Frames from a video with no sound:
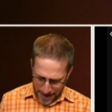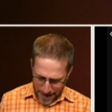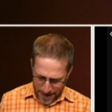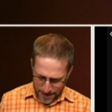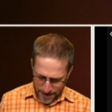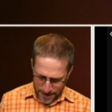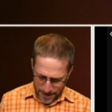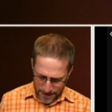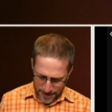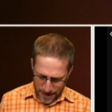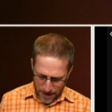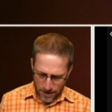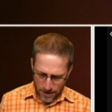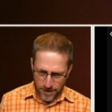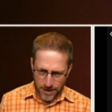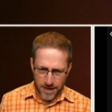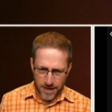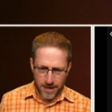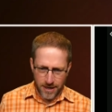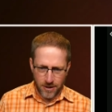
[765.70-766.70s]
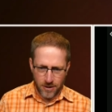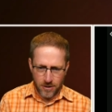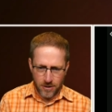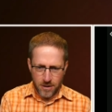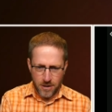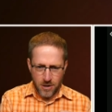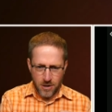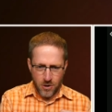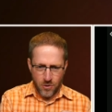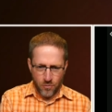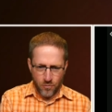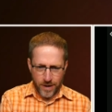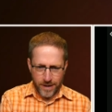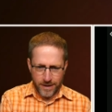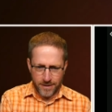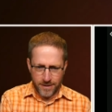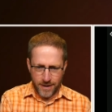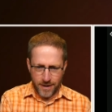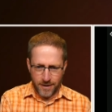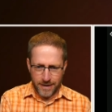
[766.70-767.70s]
And then down here,
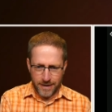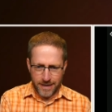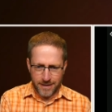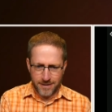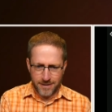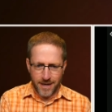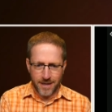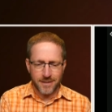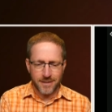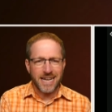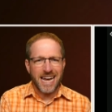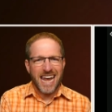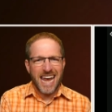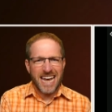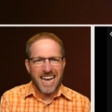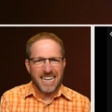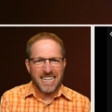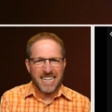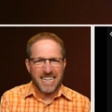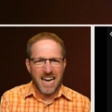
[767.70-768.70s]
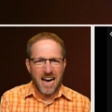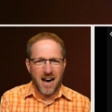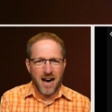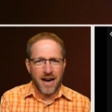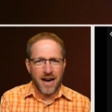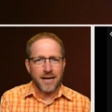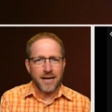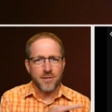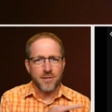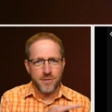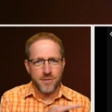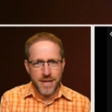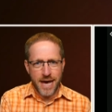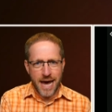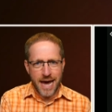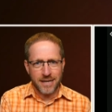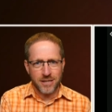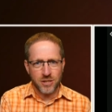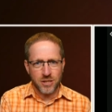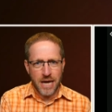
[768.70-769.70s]
right there it says NDI.
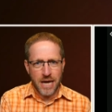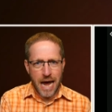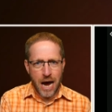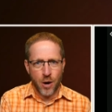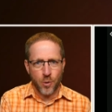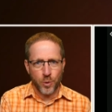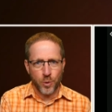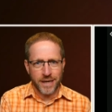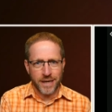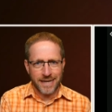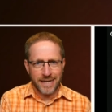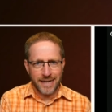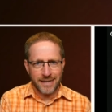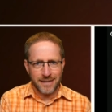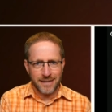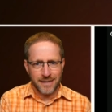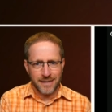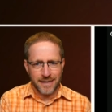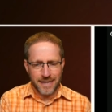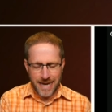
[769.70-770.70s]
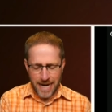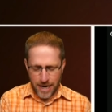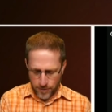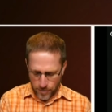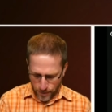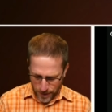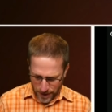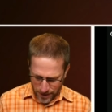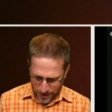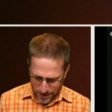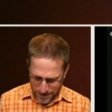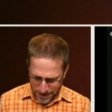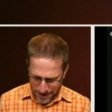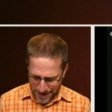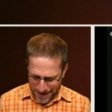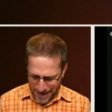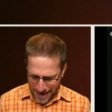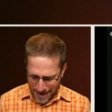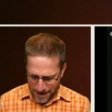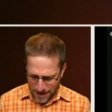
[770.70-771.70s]
That is how we're connecting the camera because
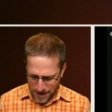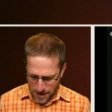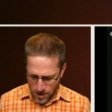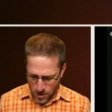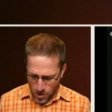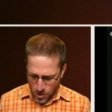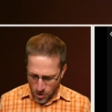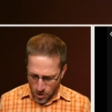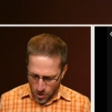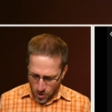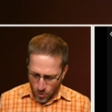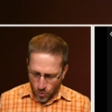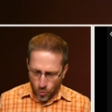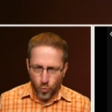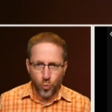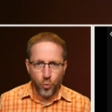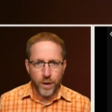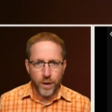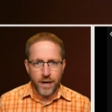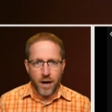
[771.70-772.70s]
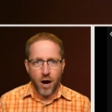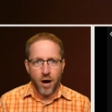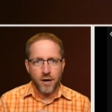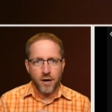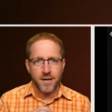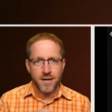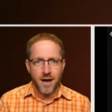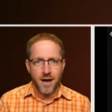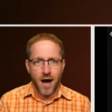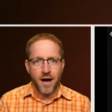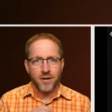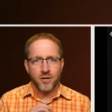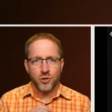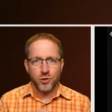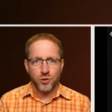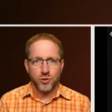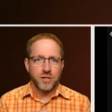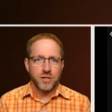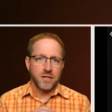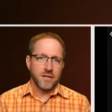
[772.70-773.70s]
again, we are not
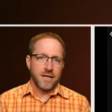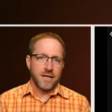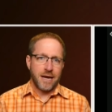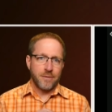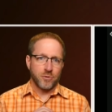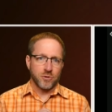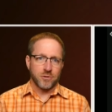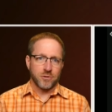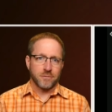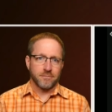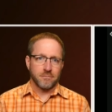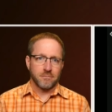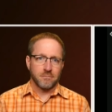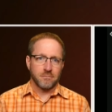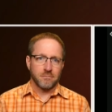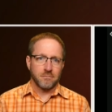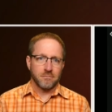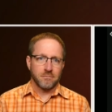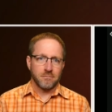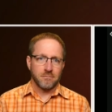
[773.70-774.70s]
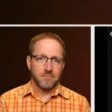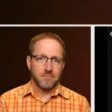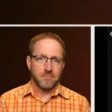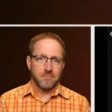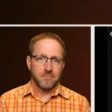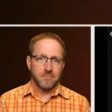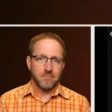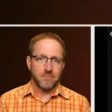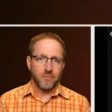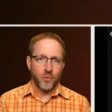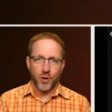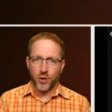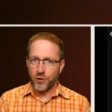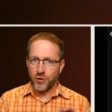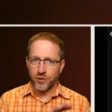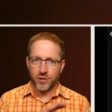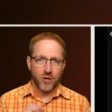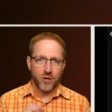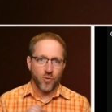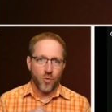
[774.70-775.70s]
using cables. We are
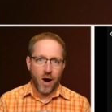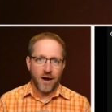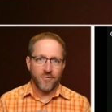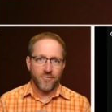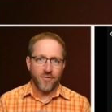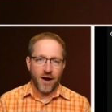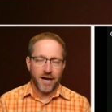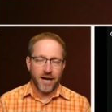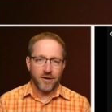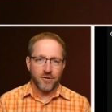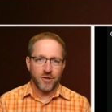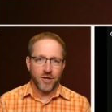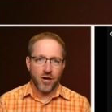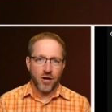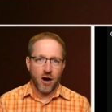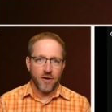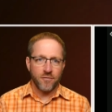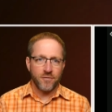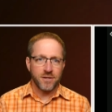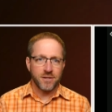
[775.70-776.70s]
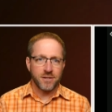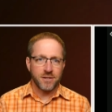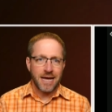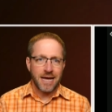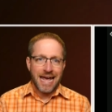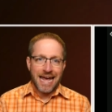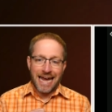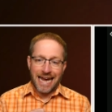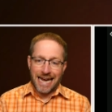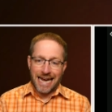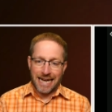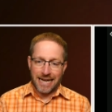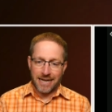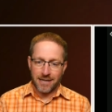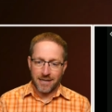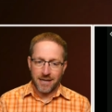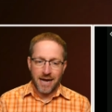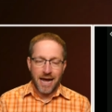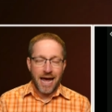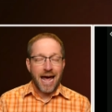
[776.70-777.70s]
using Wi-Fi here in the office.
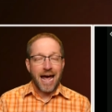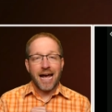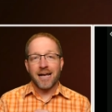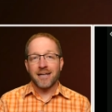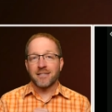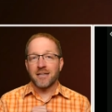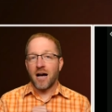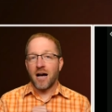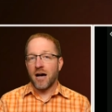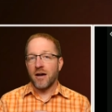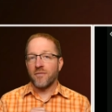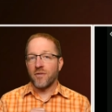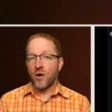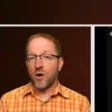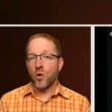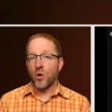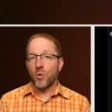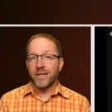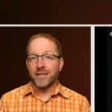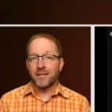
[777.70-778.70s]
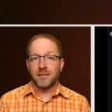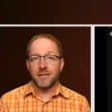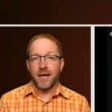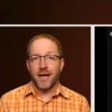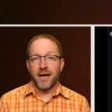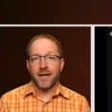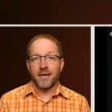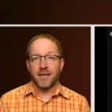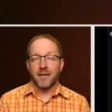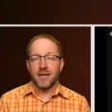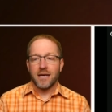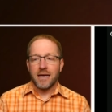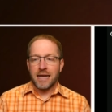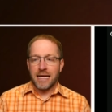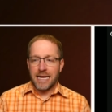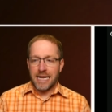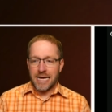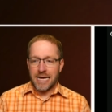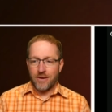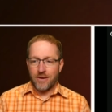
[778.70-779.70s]
And as I've always said,
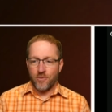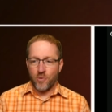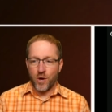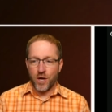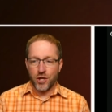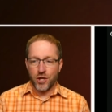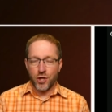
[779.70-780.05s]
when